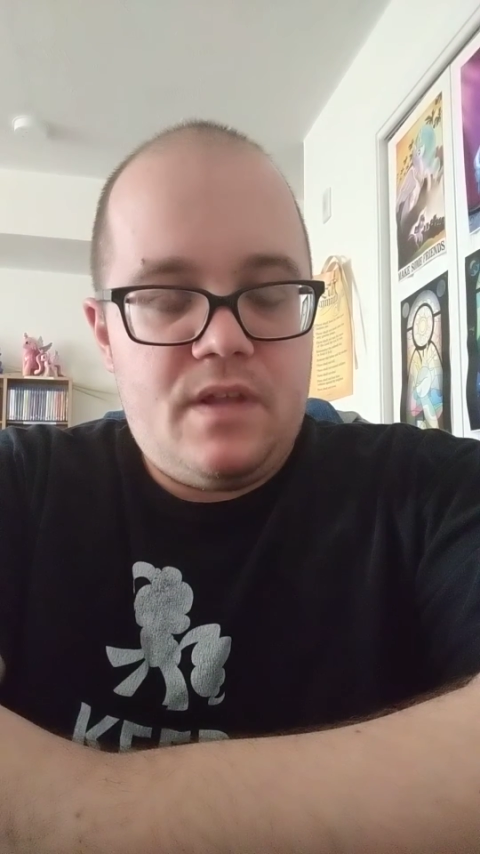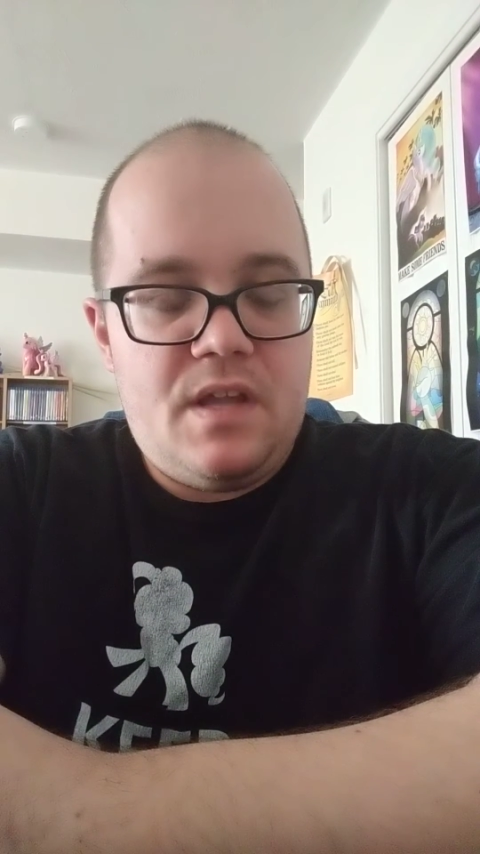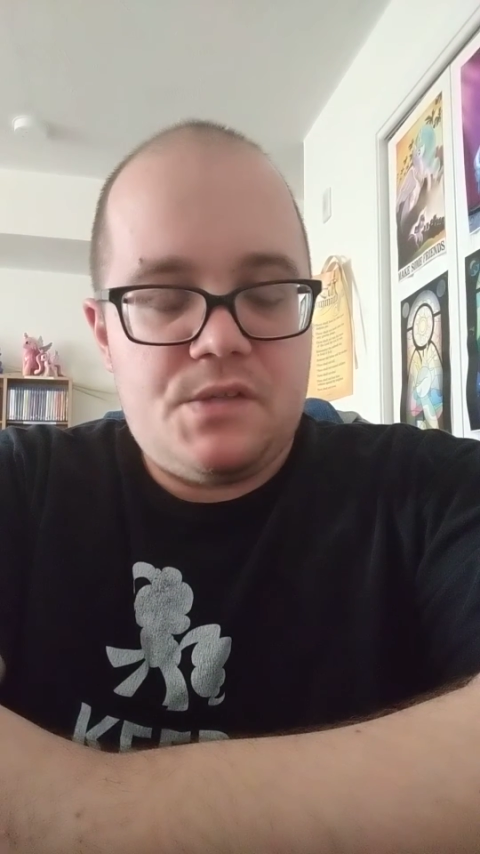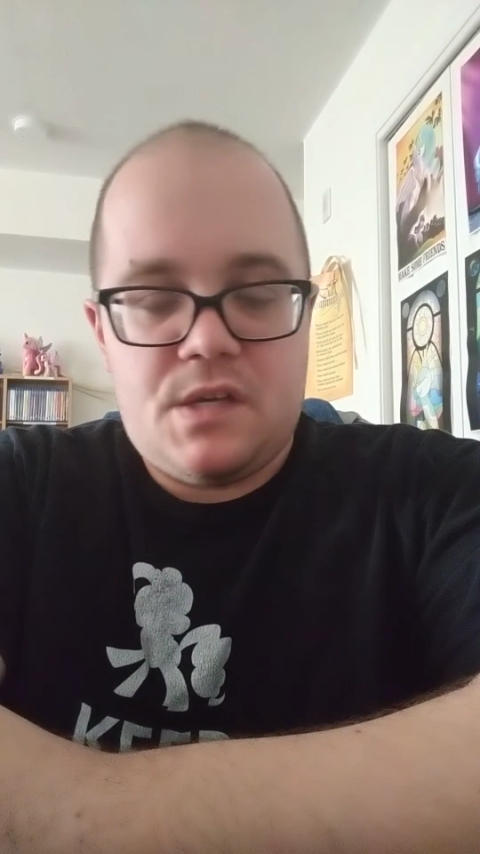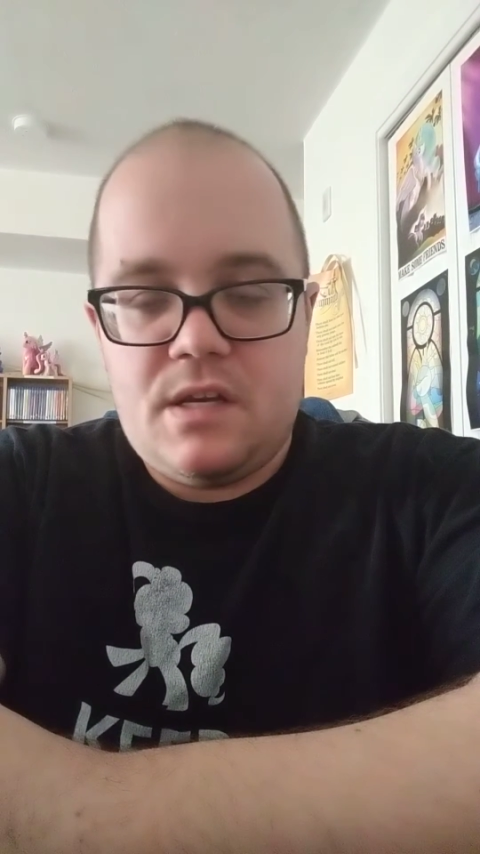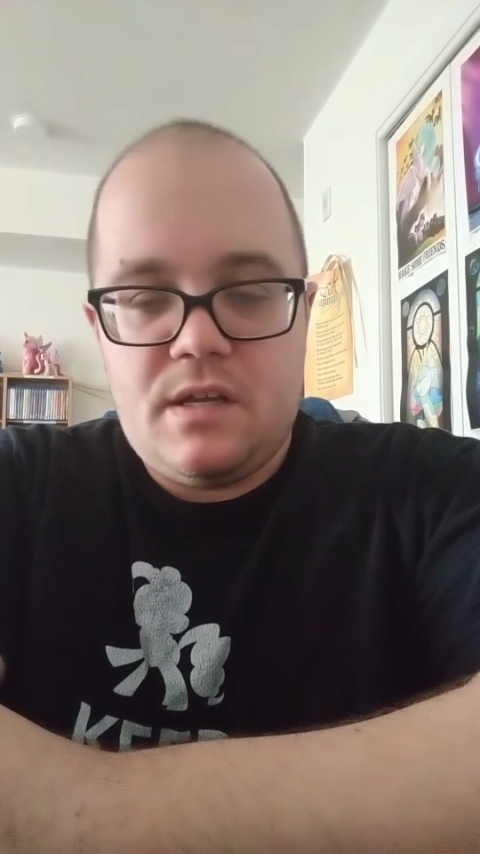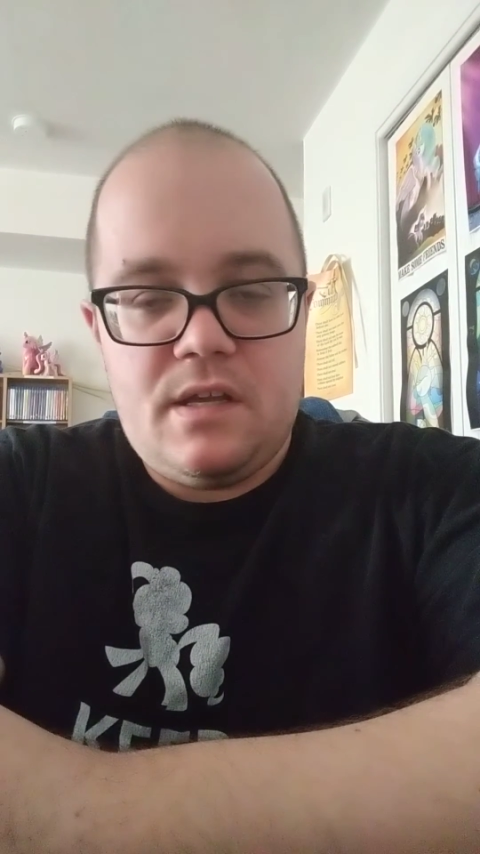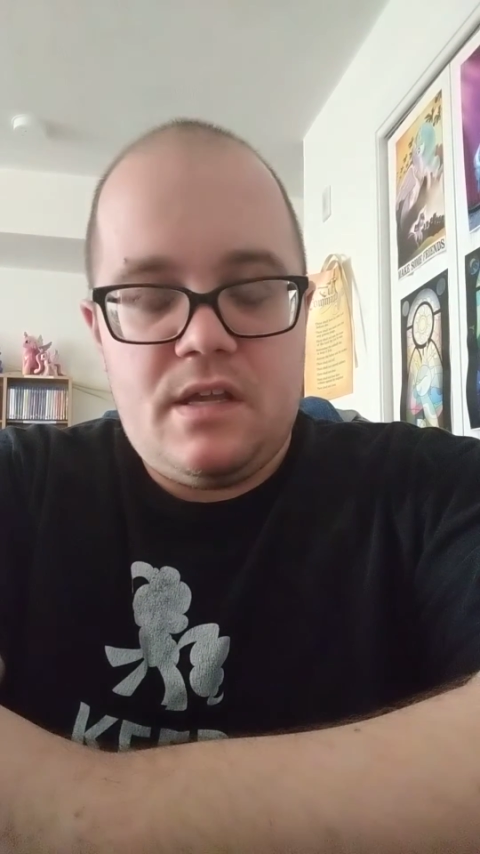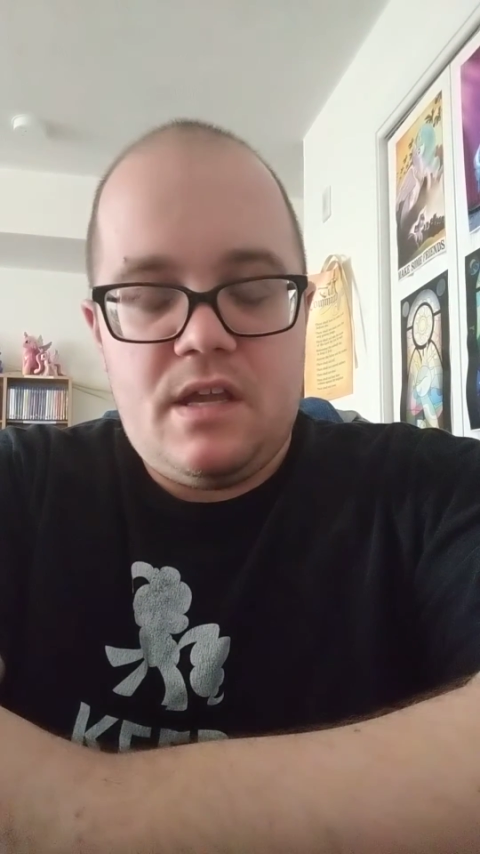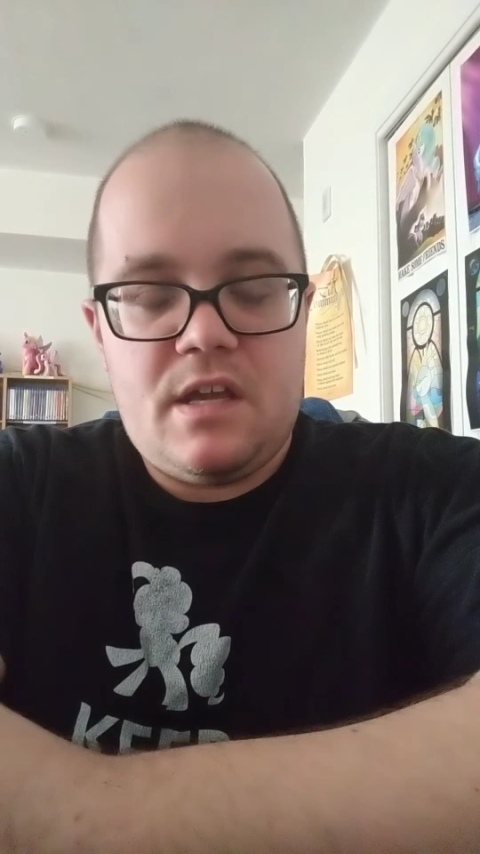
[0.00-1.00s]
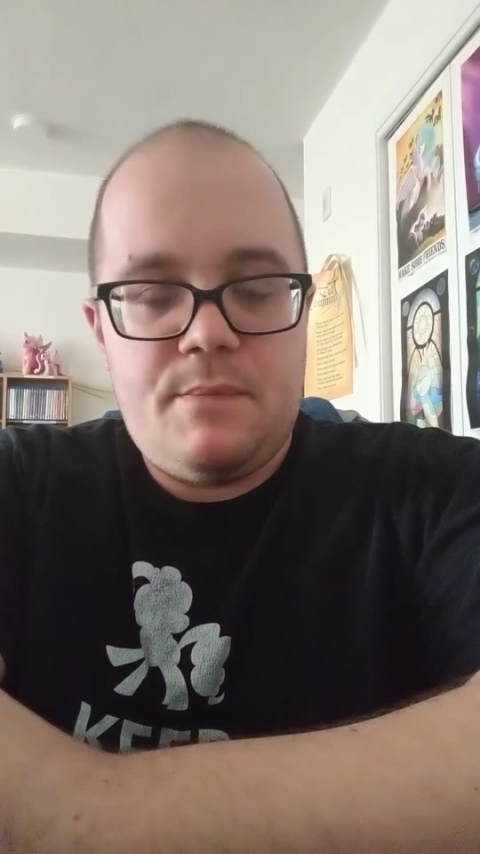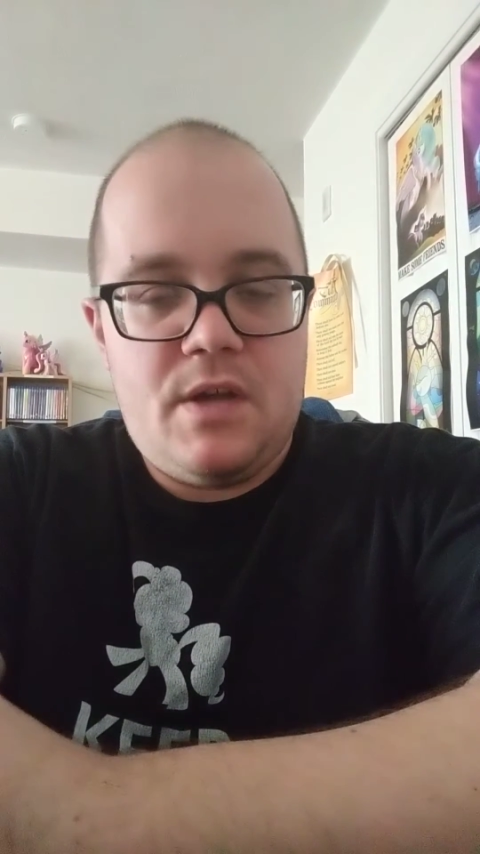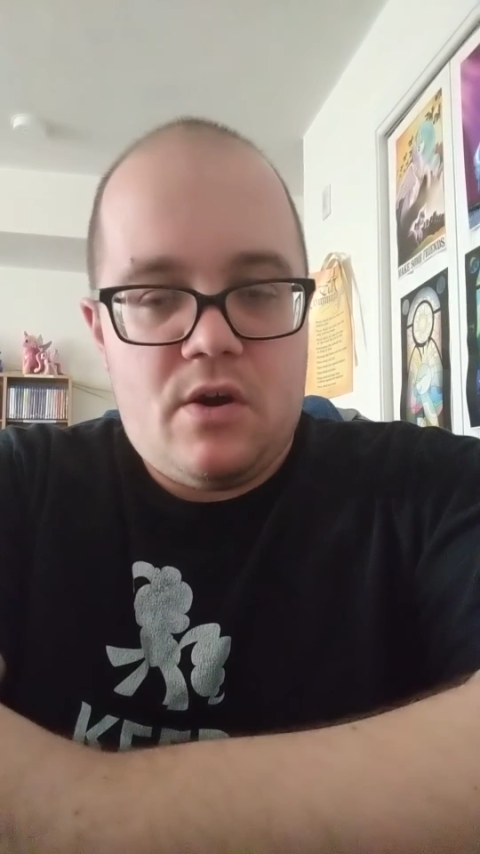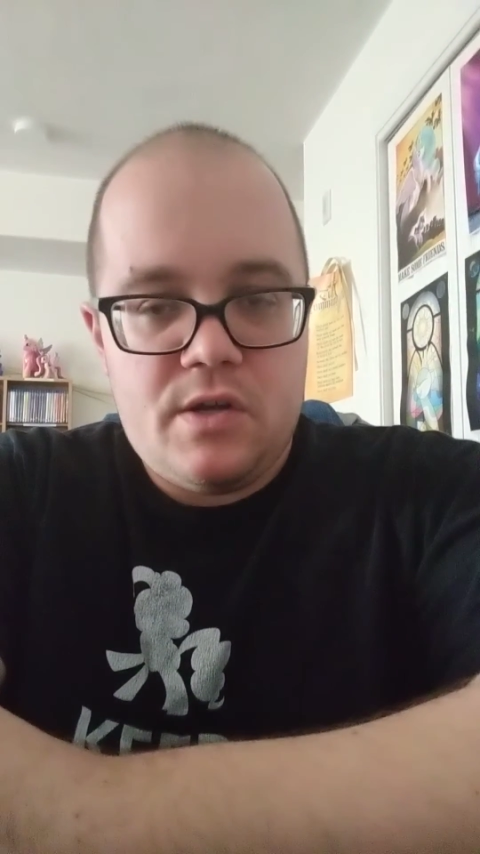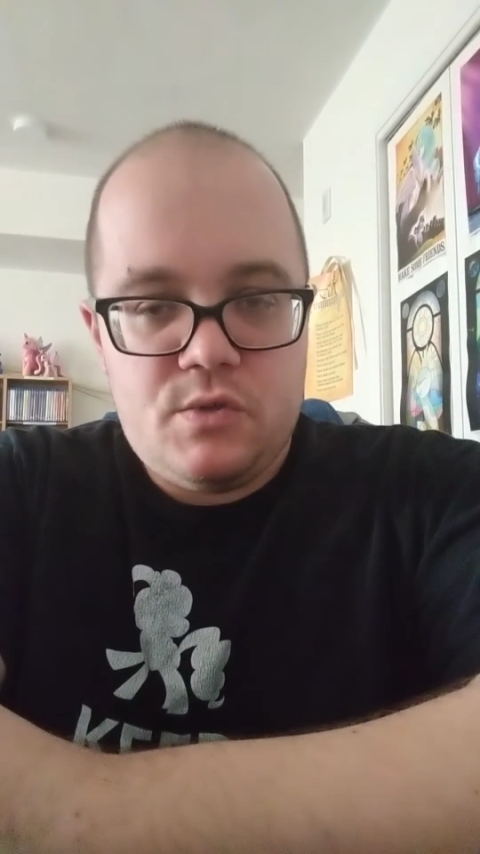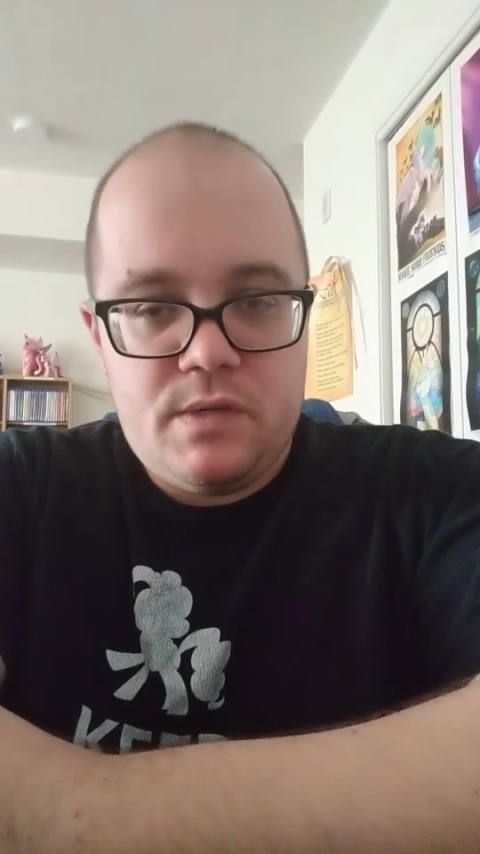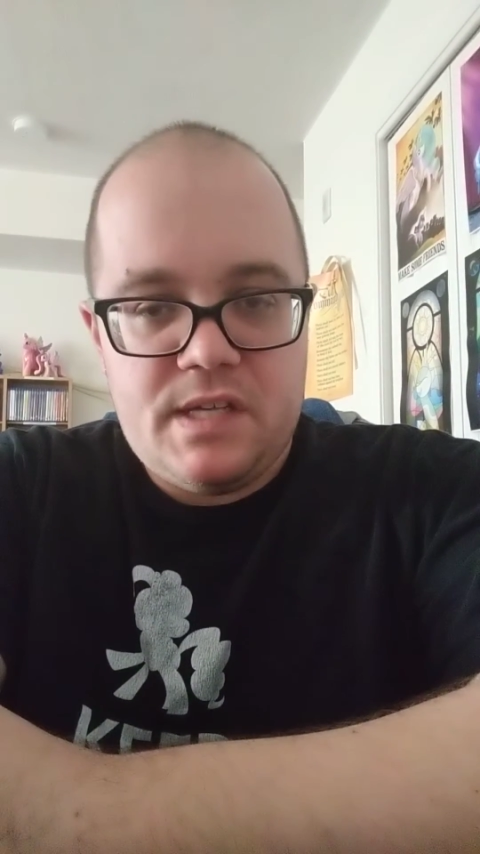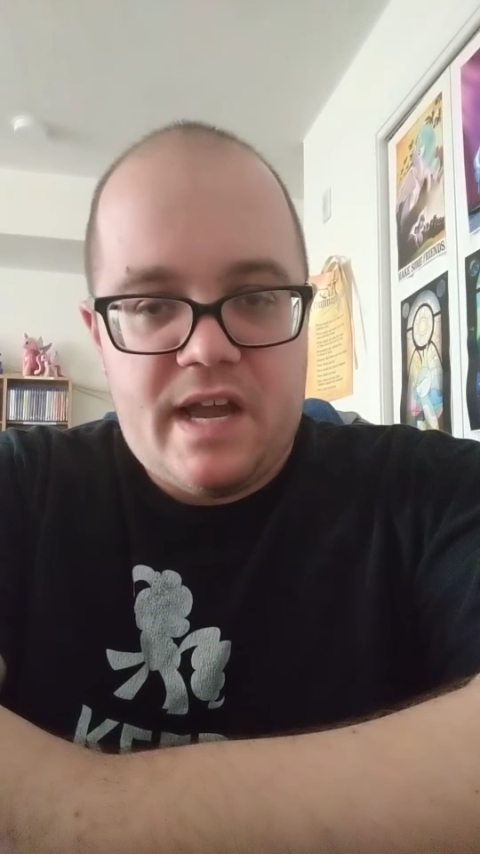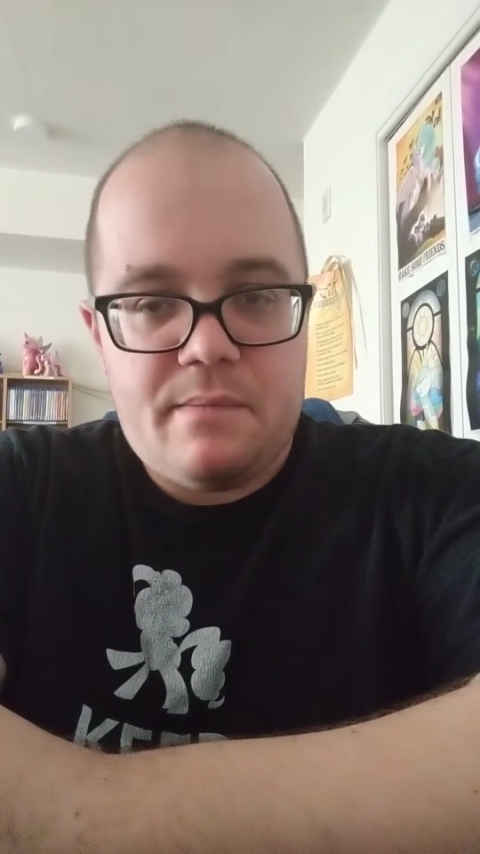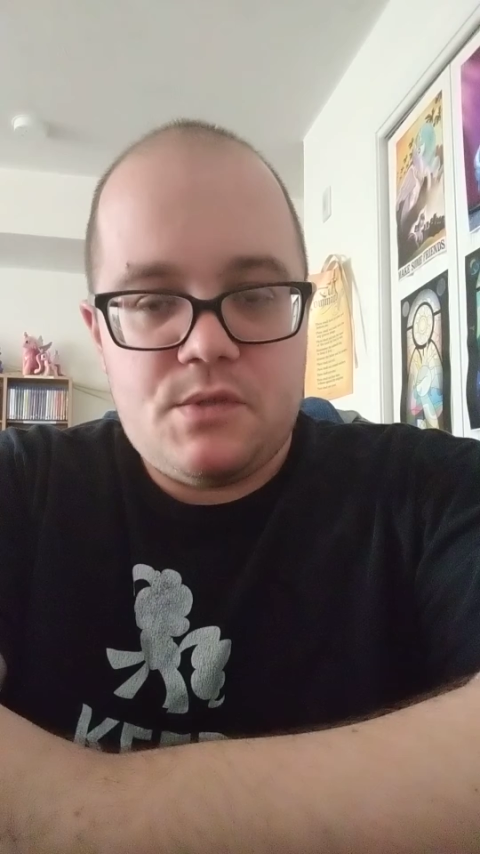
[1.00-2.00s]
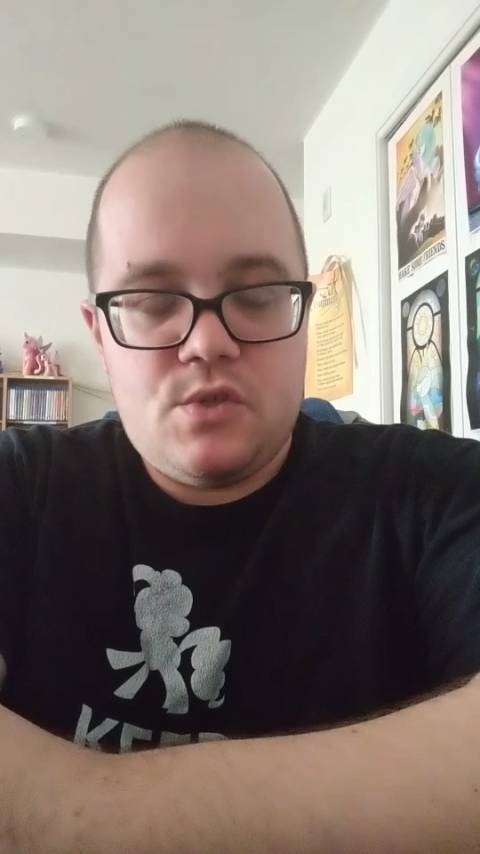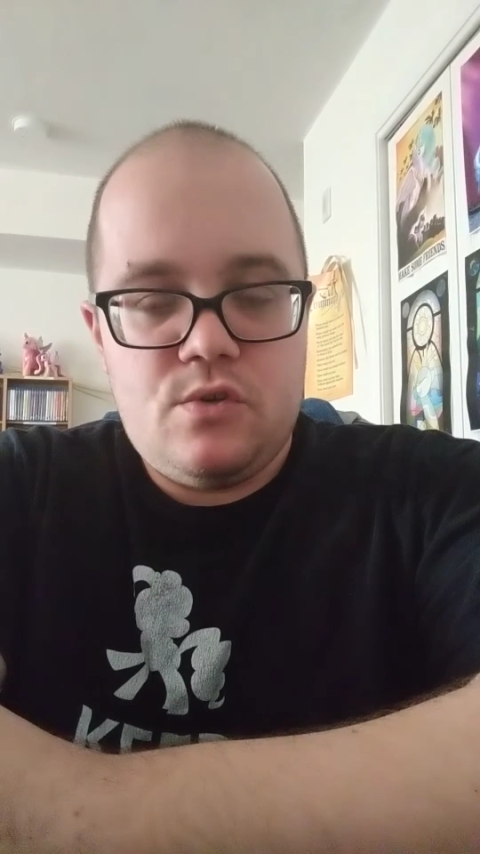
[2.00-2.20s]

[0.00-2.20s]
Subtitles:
it's gonna, it can be hard to adapt